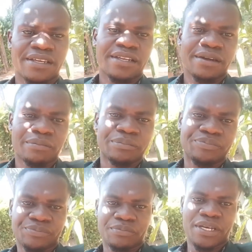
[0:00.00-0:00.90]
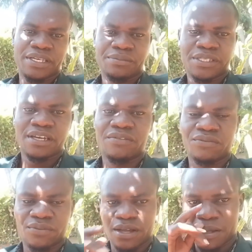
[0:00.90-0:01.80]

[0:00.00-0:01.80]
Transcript: the name by himself.